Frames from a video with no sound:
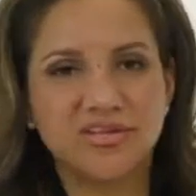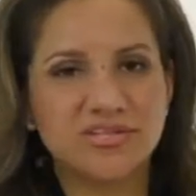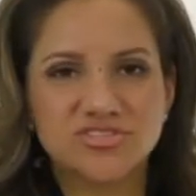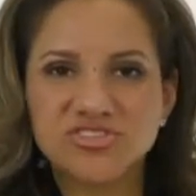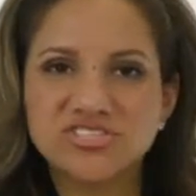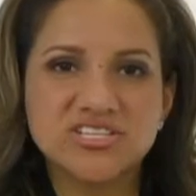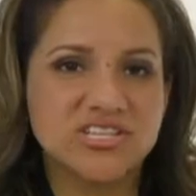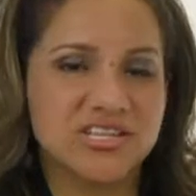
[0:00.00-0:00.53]

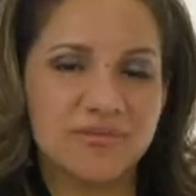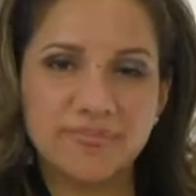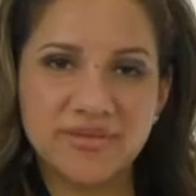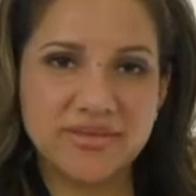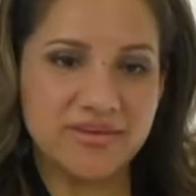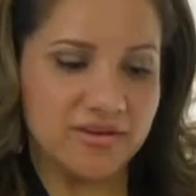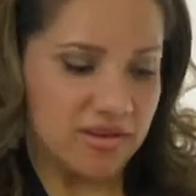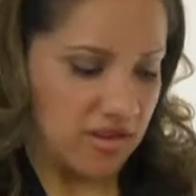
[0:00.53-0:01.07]
just clip
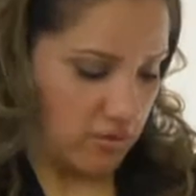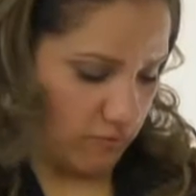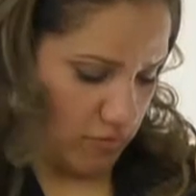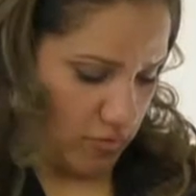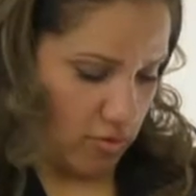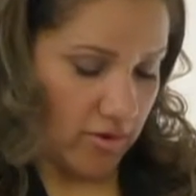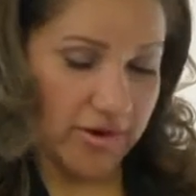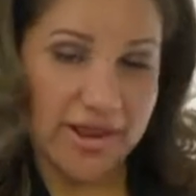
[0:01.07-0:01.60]
it and
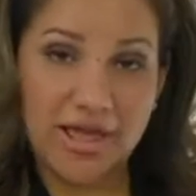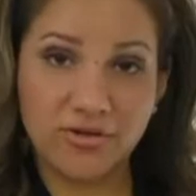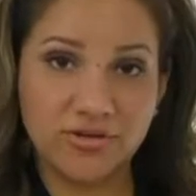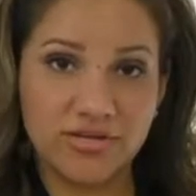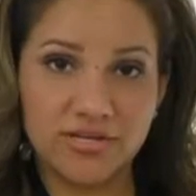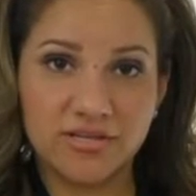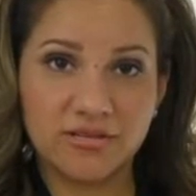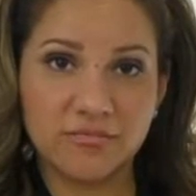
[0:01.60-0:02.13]
figure out how you
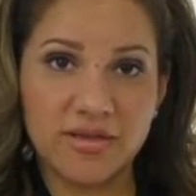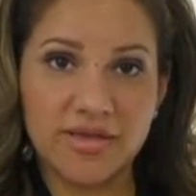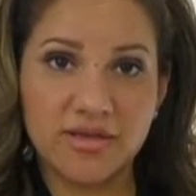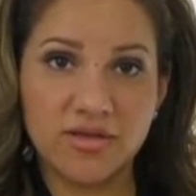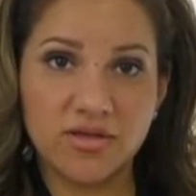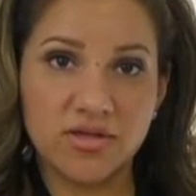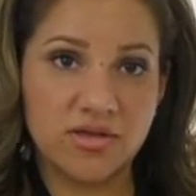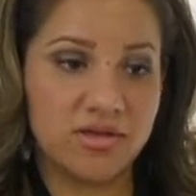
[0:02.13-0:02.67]
need to get the mic
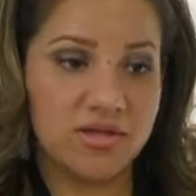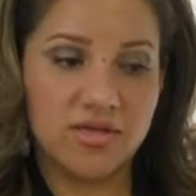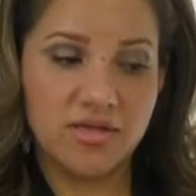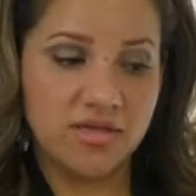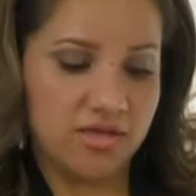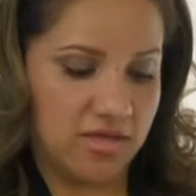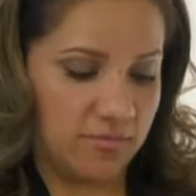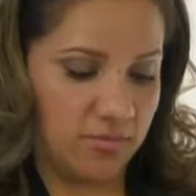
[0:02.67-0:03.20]
on
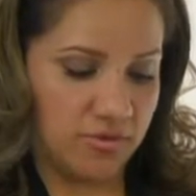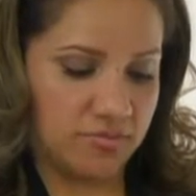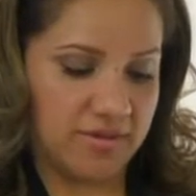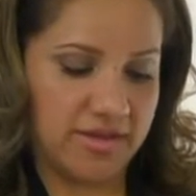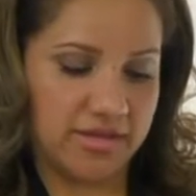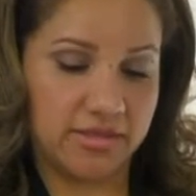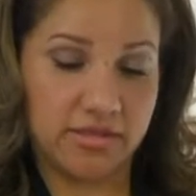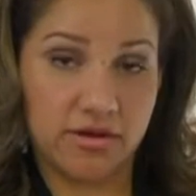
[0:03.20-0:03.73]
and put the
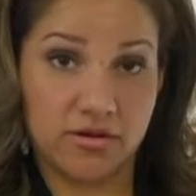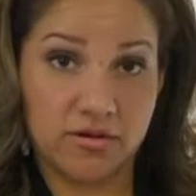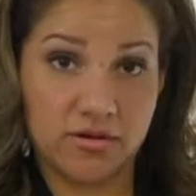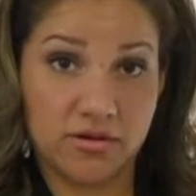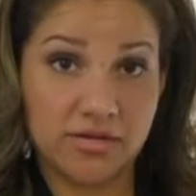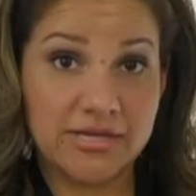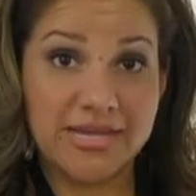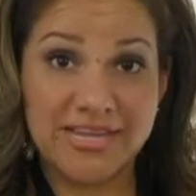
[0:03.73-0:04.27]
mic in there
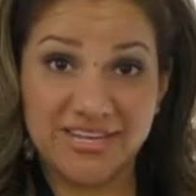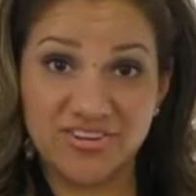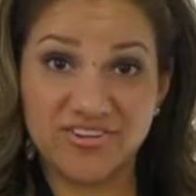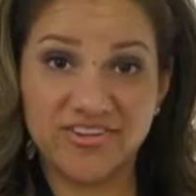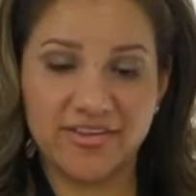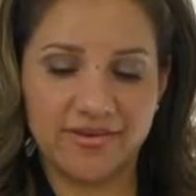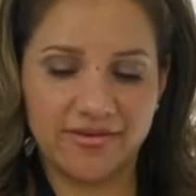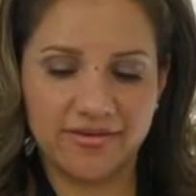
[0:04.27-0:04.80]
and you're
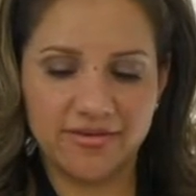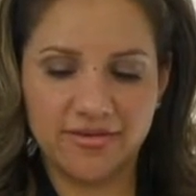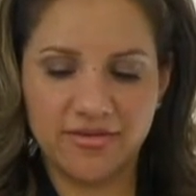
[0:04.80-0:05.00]
done.